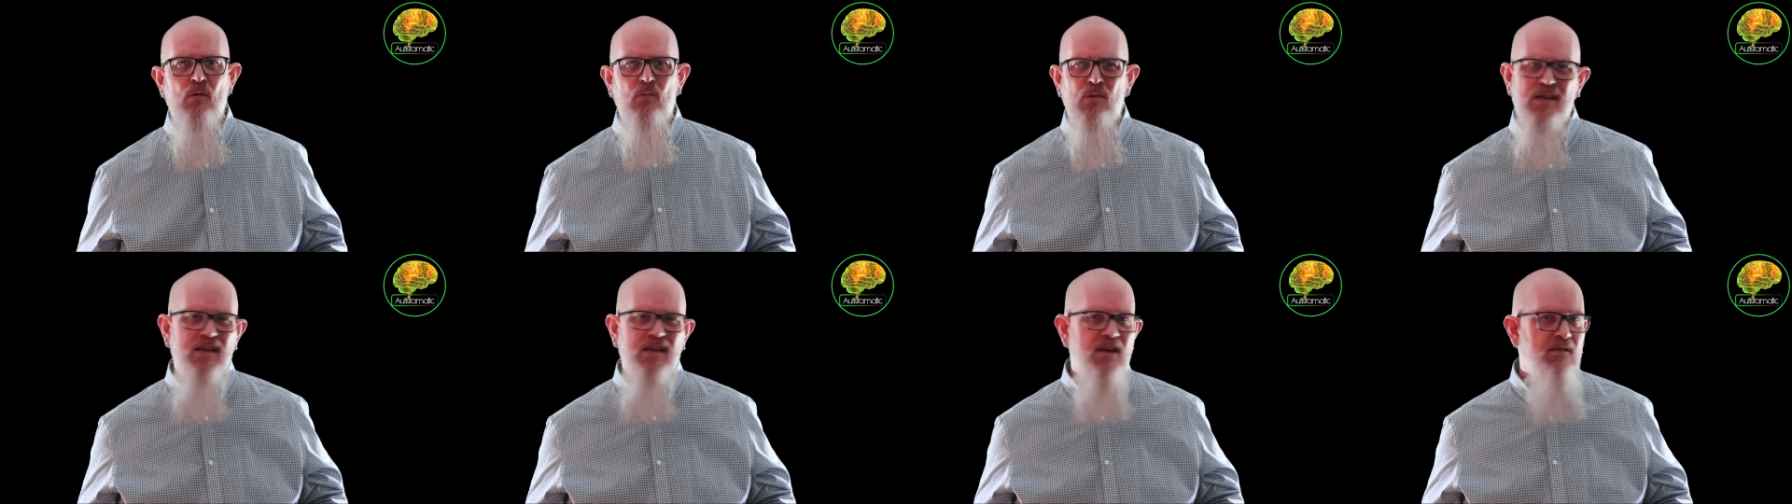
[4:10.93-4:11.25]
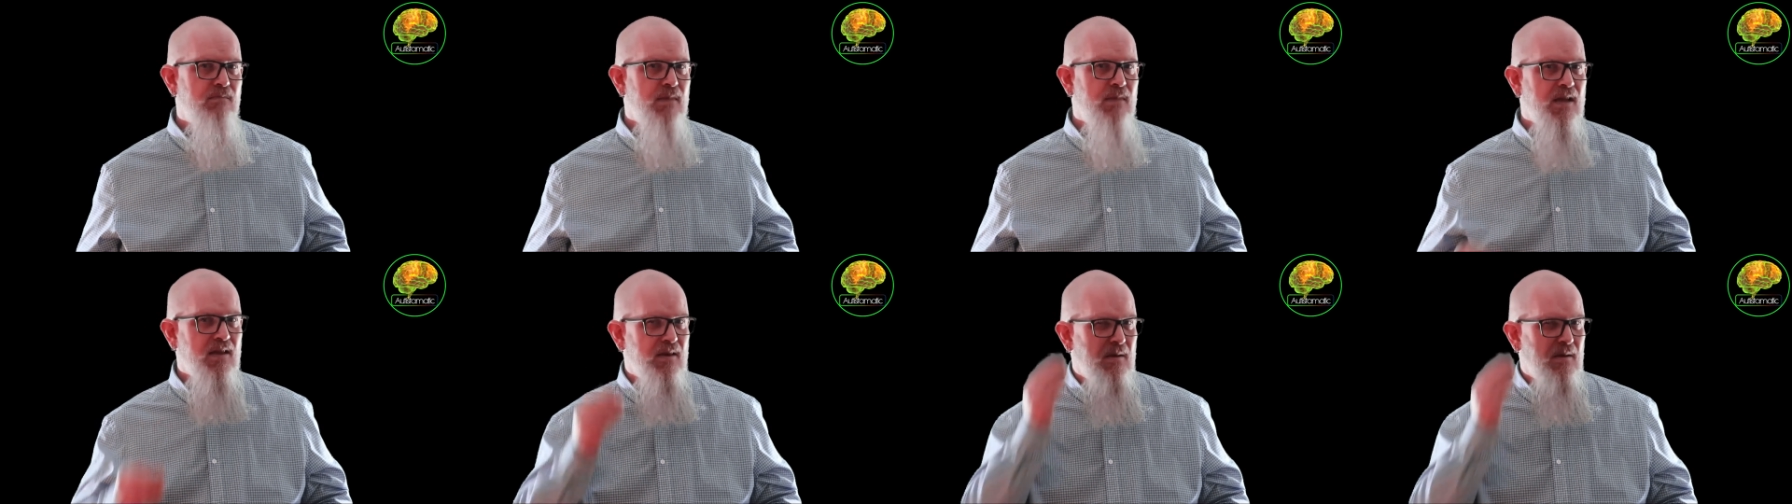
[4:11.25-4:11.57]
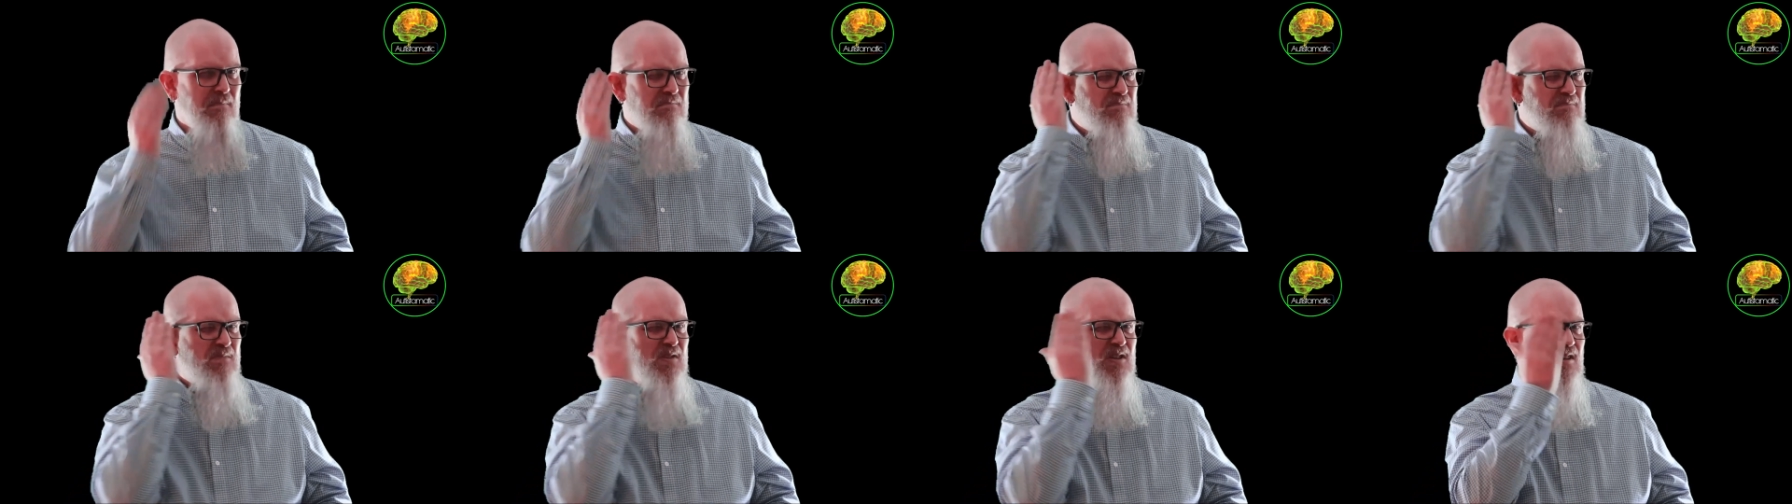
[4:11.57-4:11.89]
would give me
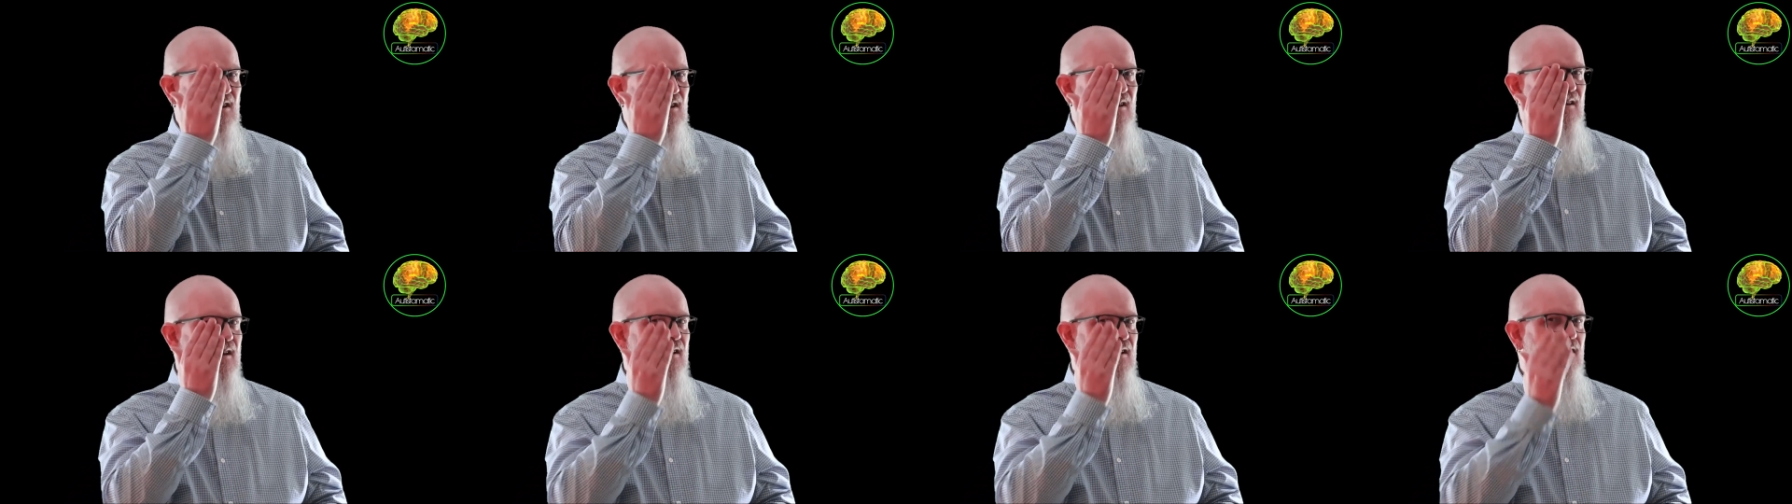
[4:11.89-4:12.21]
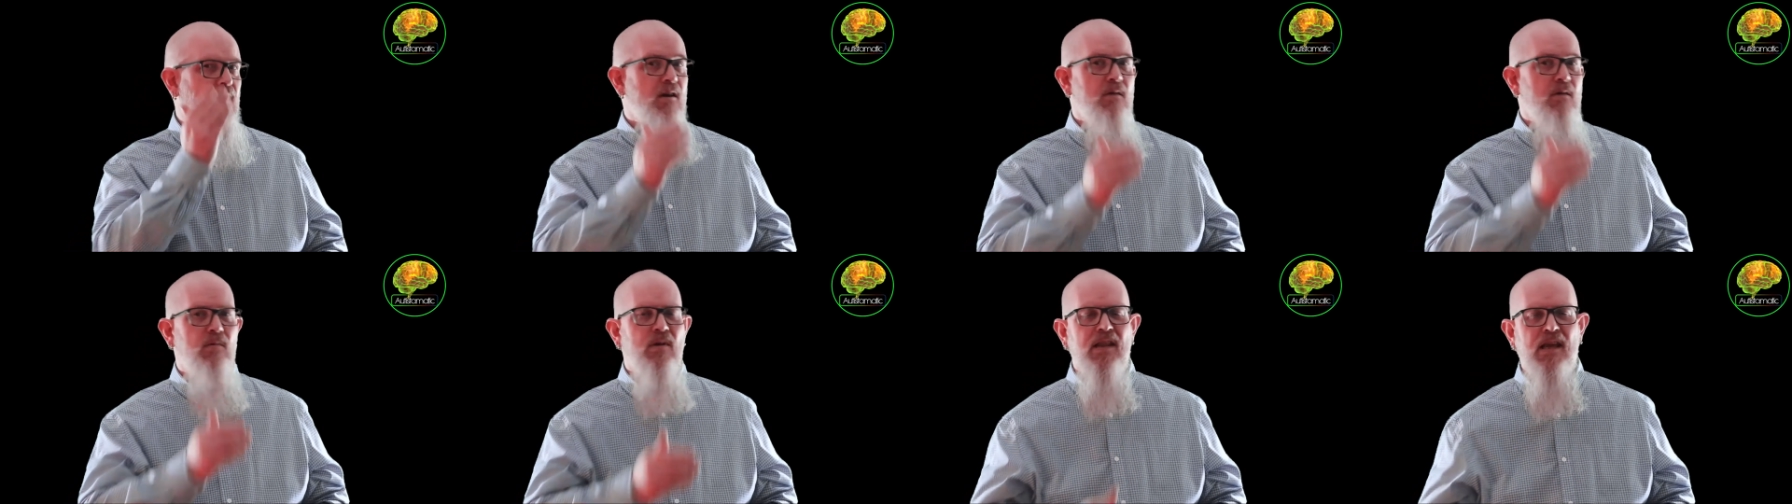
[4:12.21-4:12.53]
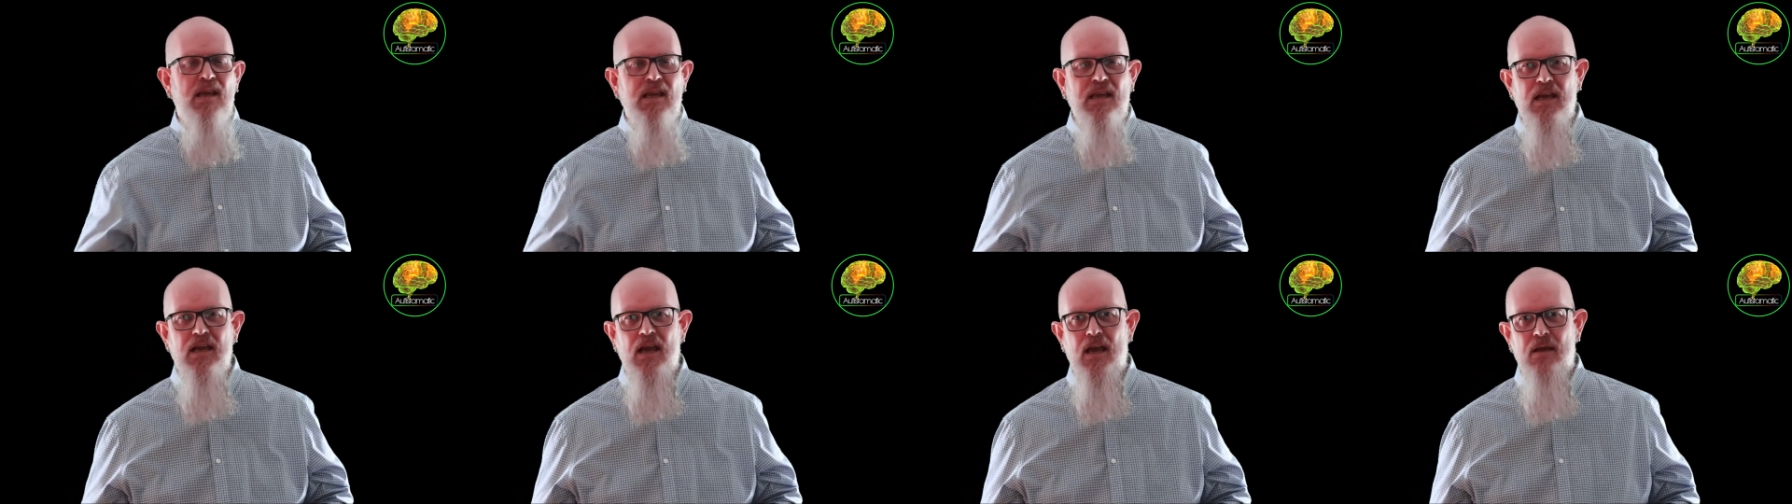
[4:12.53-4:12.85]
the side eye
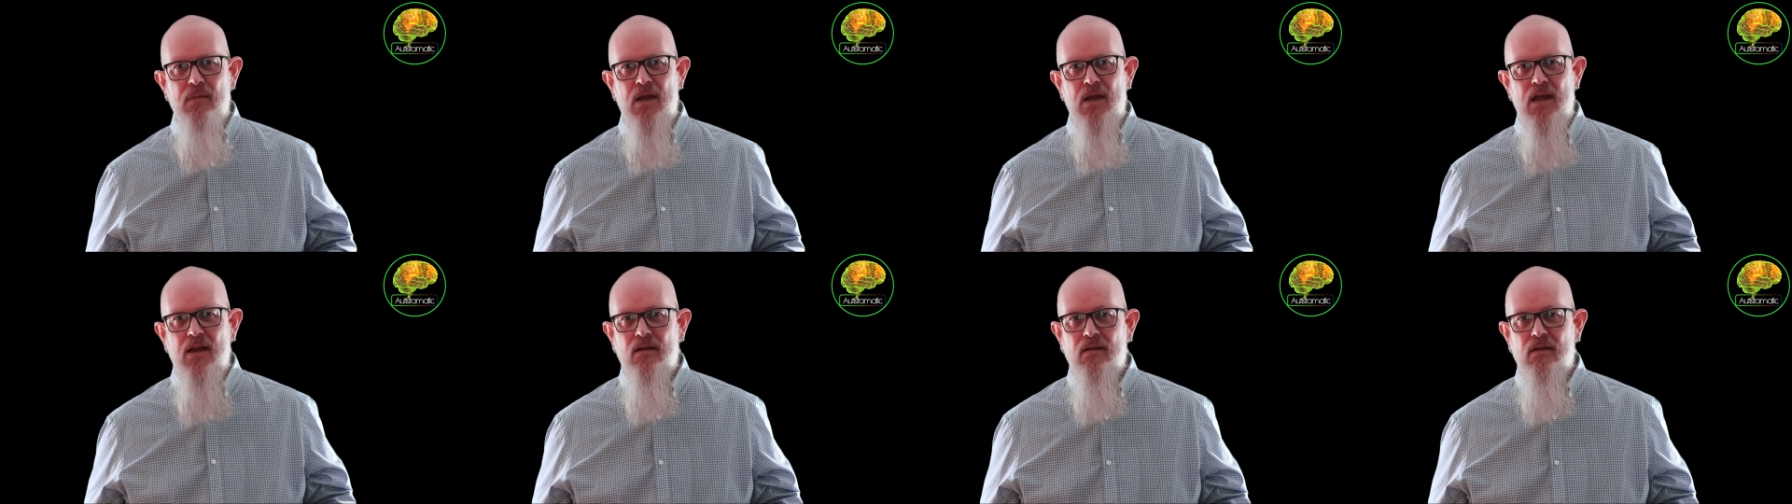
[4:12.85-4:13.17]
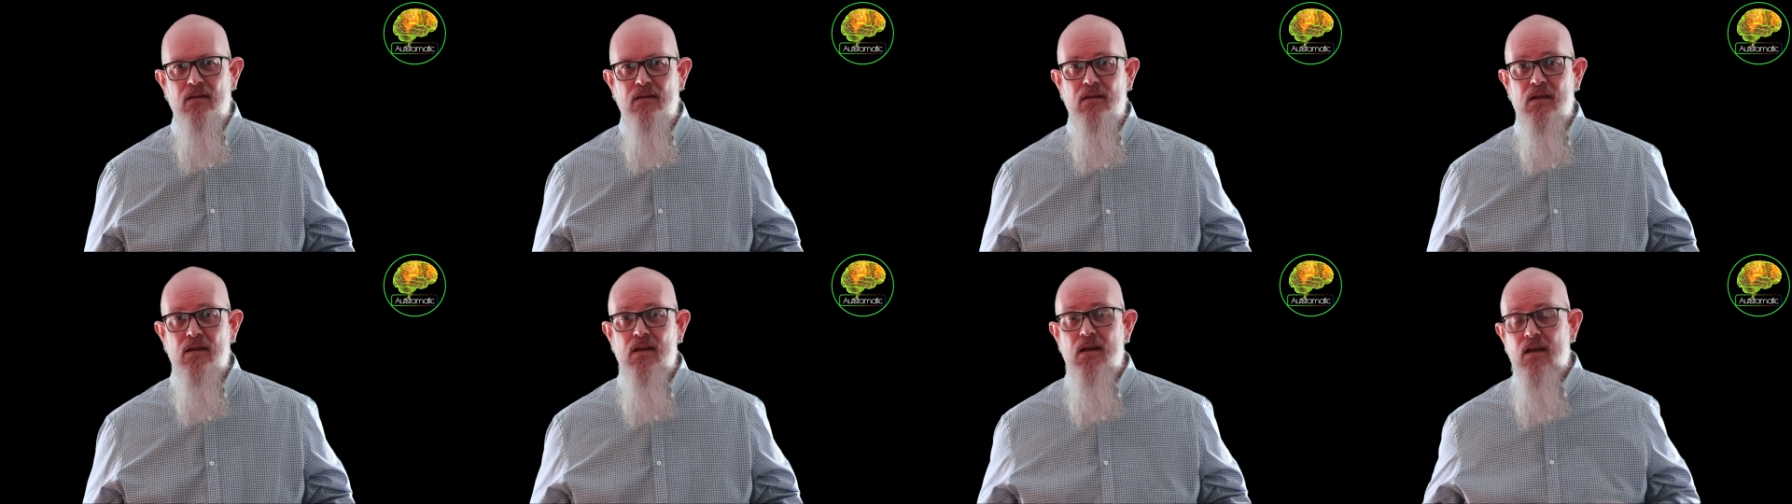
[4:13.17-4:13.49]
when they came in,